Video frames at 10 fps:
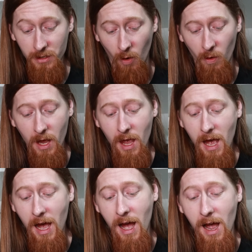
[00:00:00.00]
So,
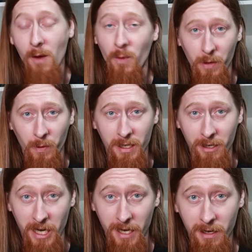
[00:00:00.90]
I went with
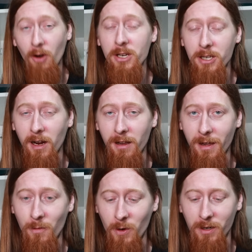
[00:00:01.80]
green. Originally
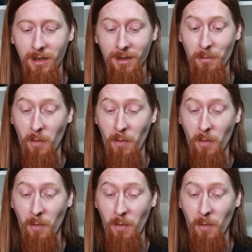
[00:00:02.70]
I wanted